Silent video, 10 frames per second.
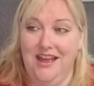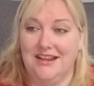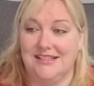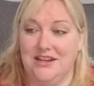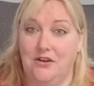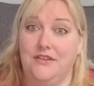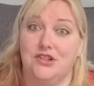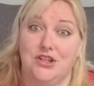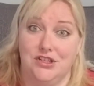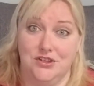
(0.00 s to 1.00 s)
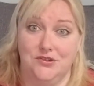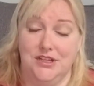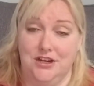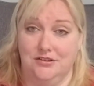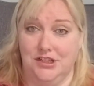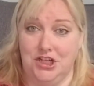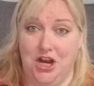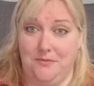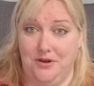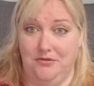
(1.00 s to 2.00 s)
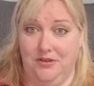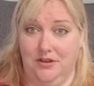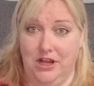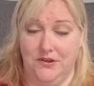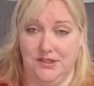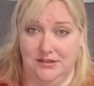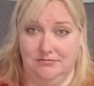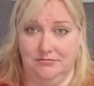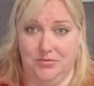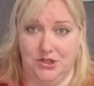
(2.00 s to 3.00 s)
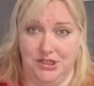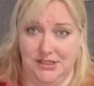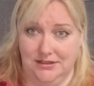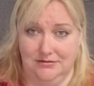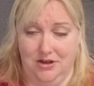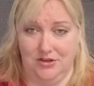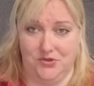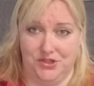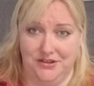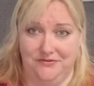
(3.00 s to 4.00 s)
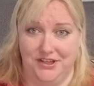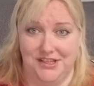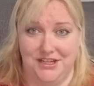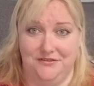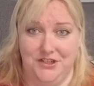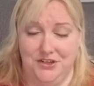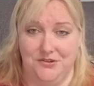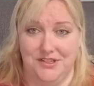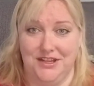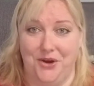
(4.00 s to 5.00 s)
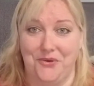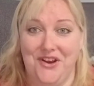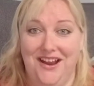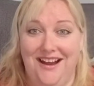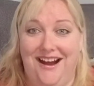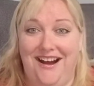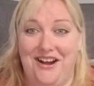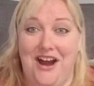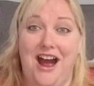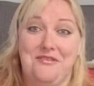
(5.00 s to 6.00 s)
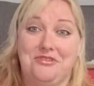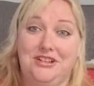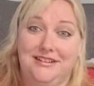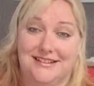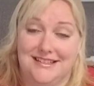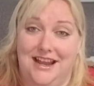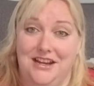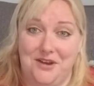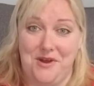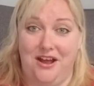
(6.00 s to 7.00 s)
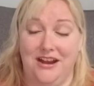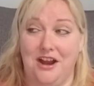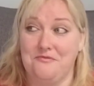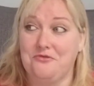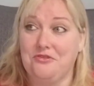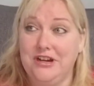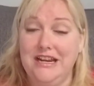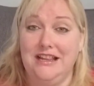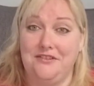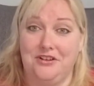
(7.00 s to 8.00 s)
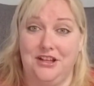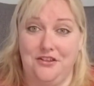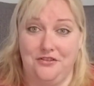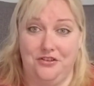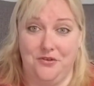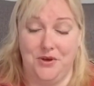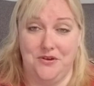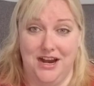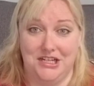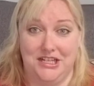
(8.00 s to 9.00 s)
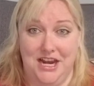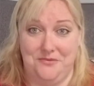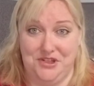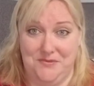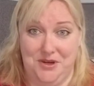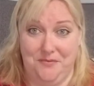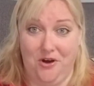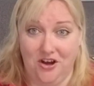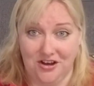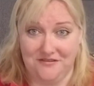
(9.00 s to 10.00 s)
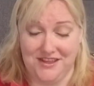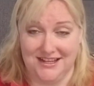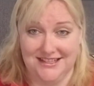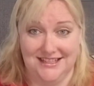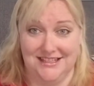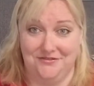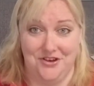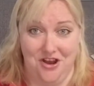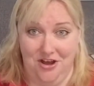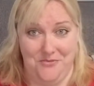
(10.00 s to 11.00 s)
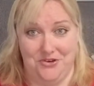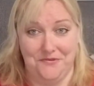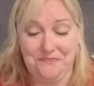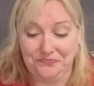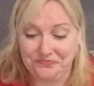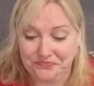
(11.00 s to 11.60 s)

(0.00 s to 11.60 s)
so there's also you know shopping with clothes and purses and all sorts of fun stuff too so uh, i'm really excited about it i'm really really thrilled that we were actually able to be a part of this it's phenomenal